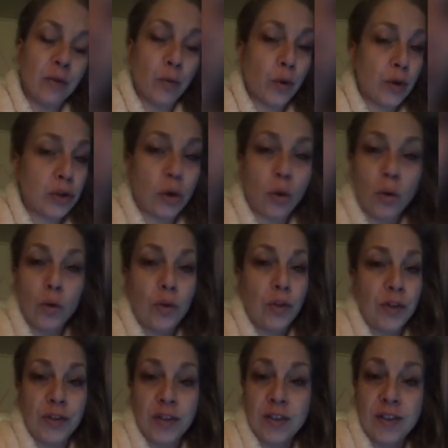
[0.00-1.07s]
We're told
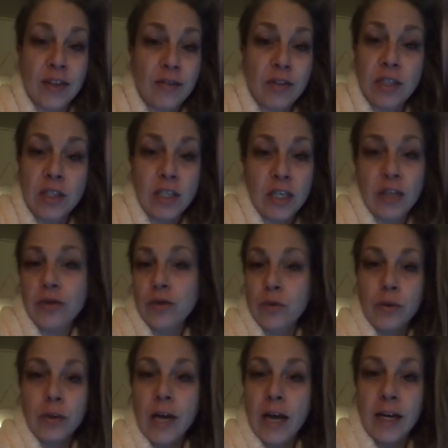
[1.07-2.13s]
that the
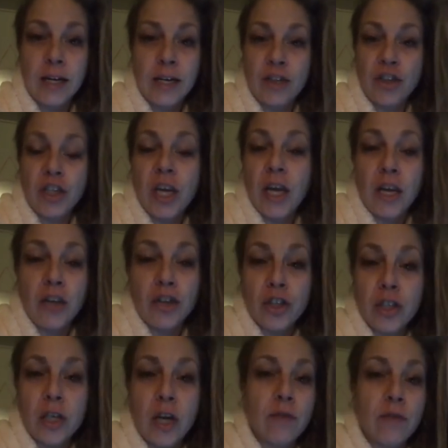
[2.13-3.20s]
17-year-old had an
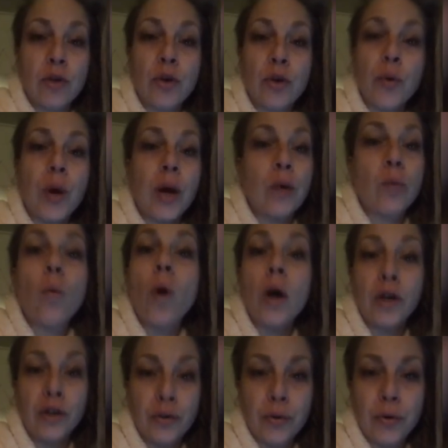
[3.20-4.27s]
education of a grade
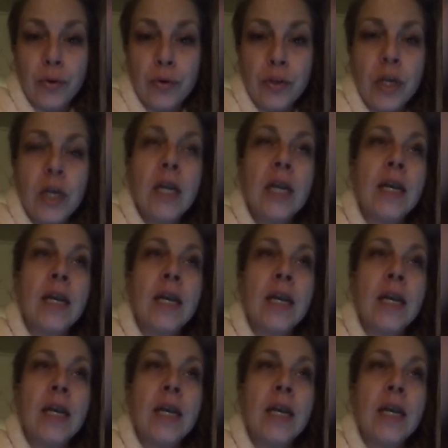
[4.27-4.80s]
1-year-old.